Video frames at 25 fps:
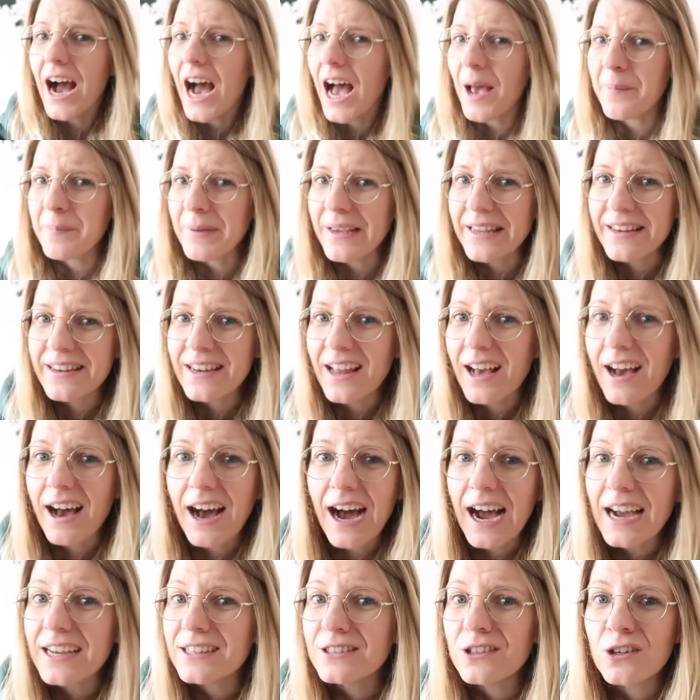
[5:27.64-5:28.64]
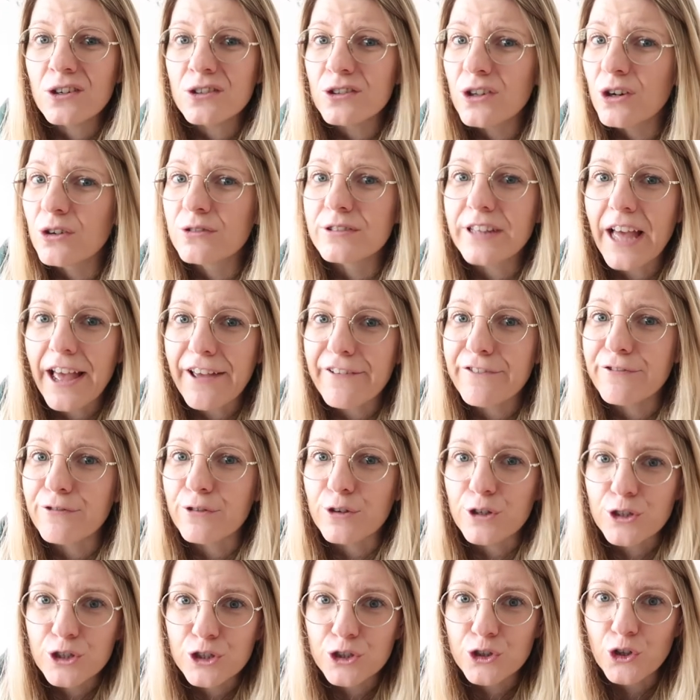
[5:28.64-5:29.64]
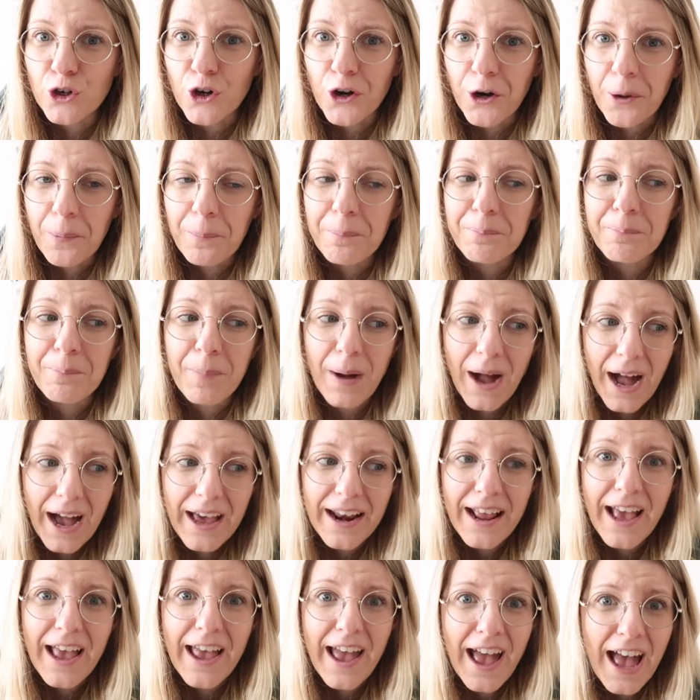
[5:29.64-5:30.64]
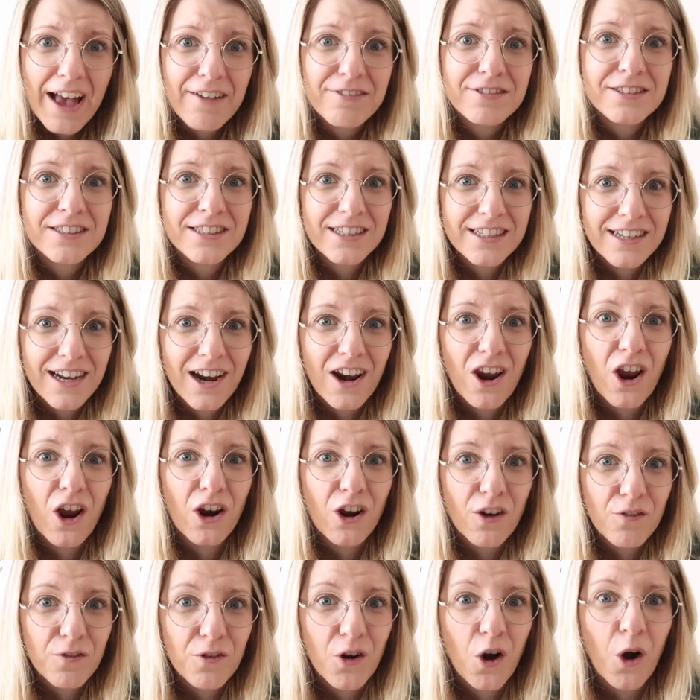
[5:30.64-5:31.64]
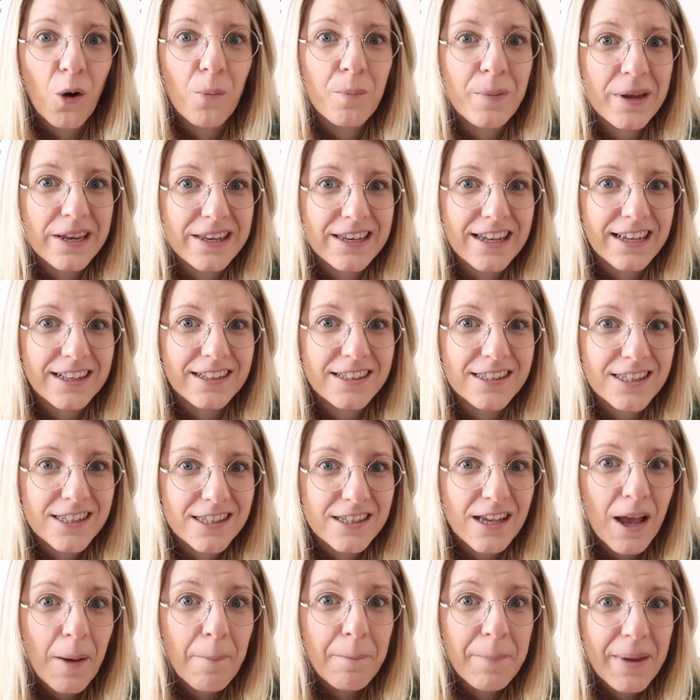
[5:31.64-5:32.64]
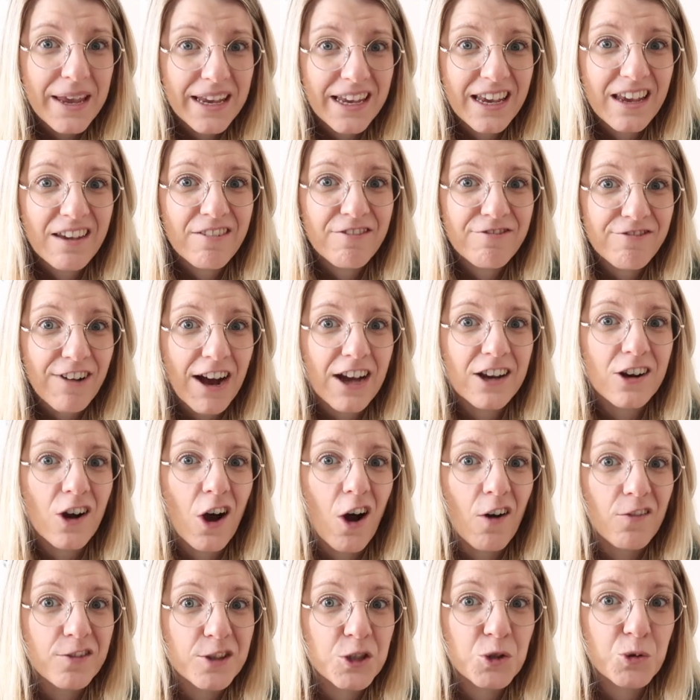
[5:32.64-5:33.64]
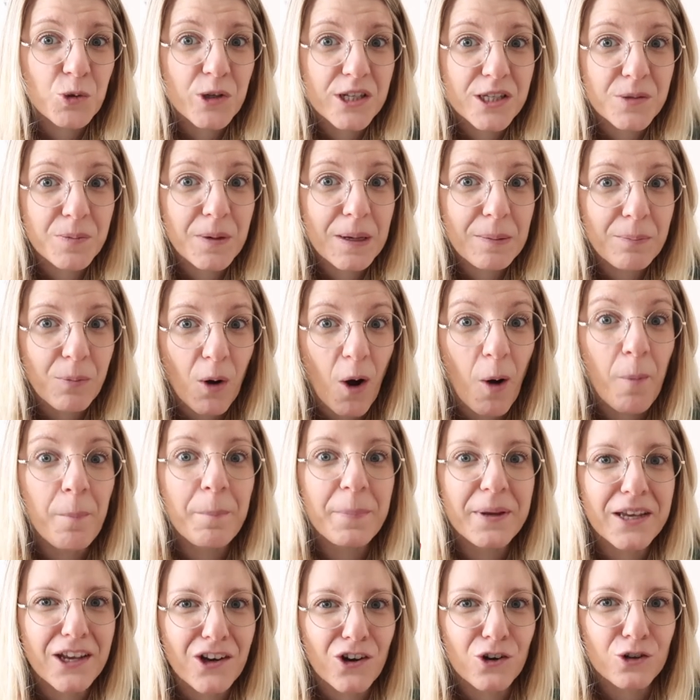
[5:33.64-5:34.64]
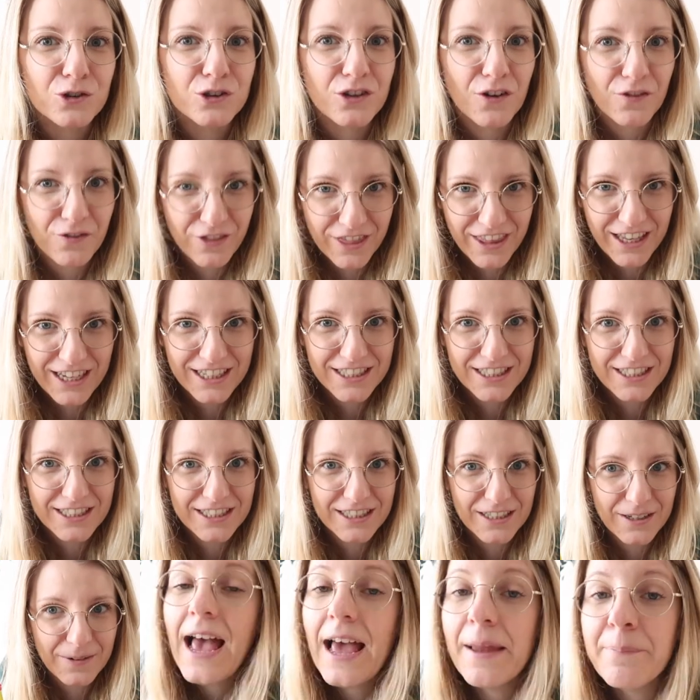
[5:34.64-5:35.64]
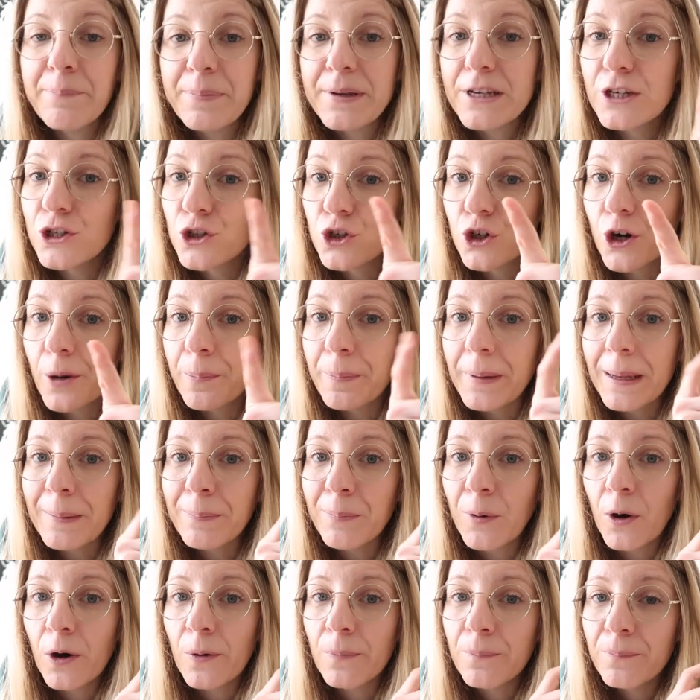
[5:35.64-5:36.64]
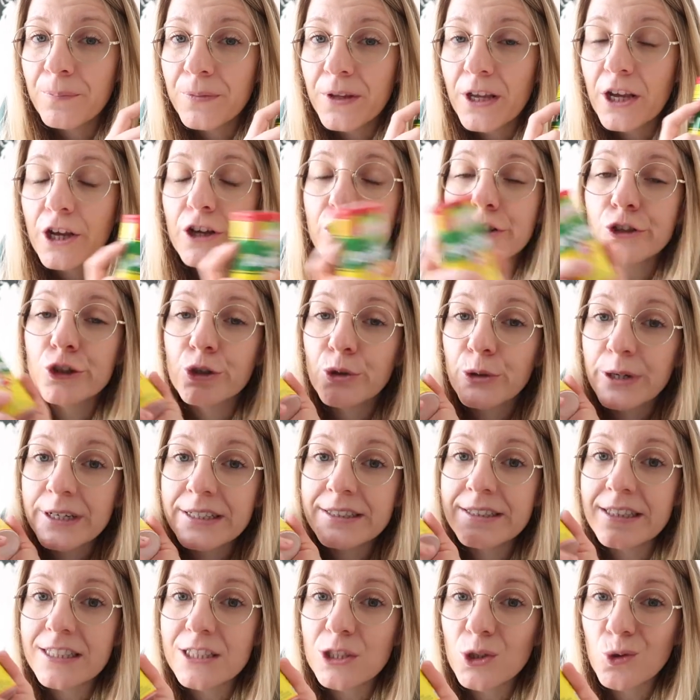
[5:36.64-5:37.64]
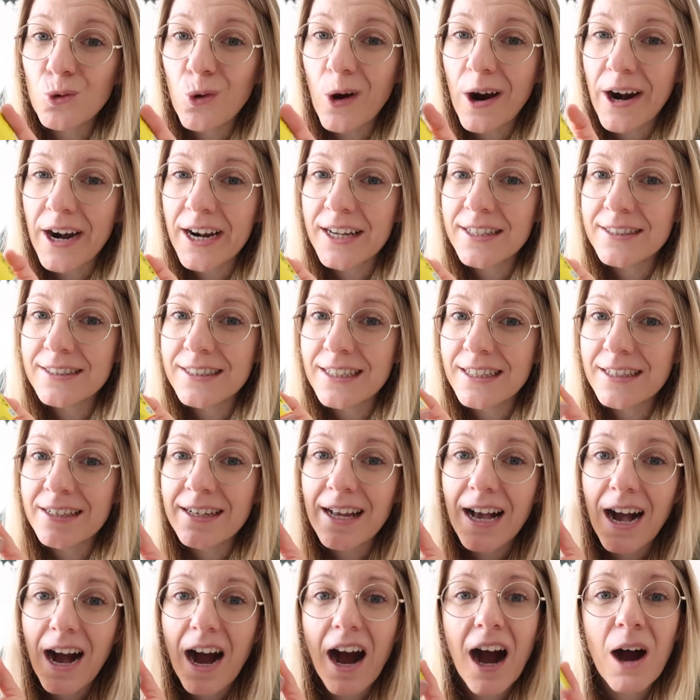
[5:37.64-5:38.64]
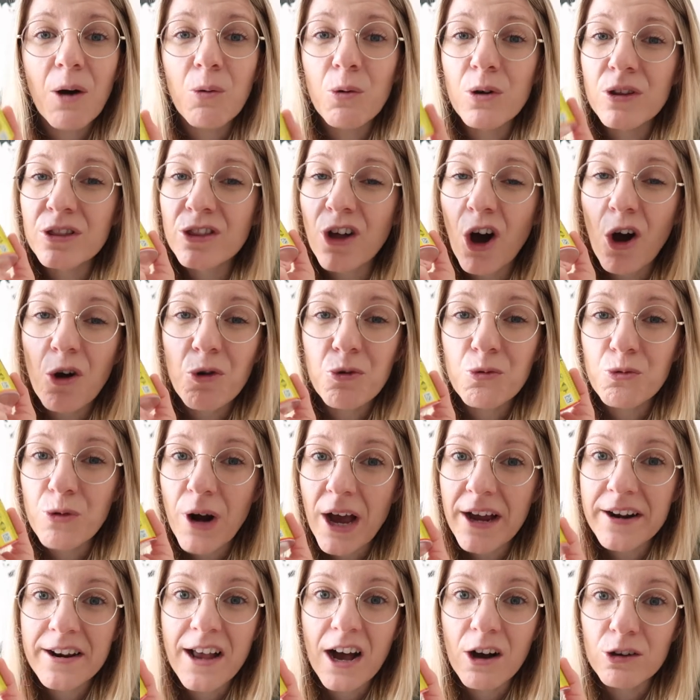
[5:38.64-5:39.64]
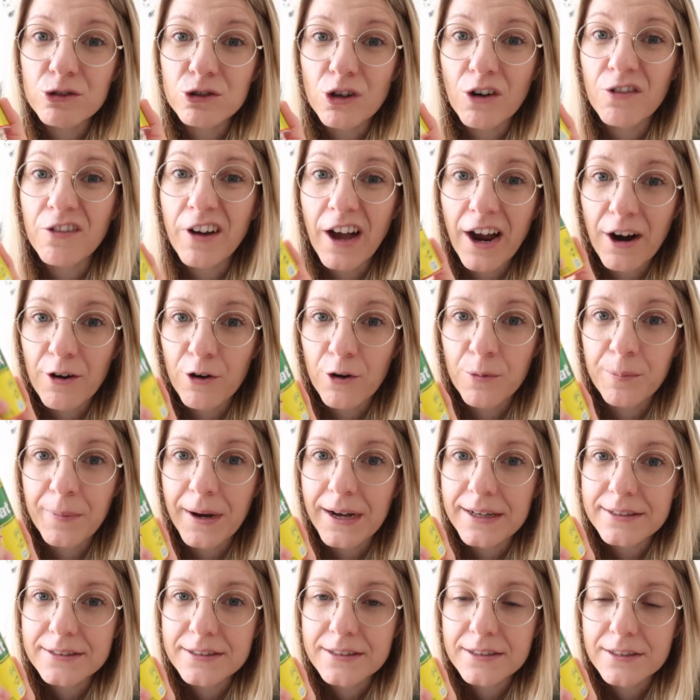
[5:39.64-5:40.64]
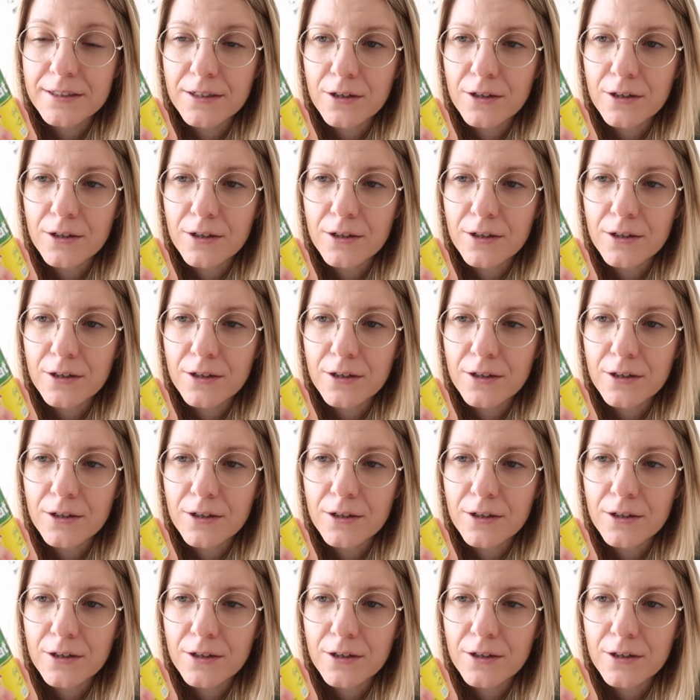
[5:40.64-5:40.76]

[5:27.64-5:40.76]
I mean, I don't know that for sure, but I have seen a lot of comedians making fun of Swiss people because of this. And be sure, people, during this quarantine, I will not run out of aromat,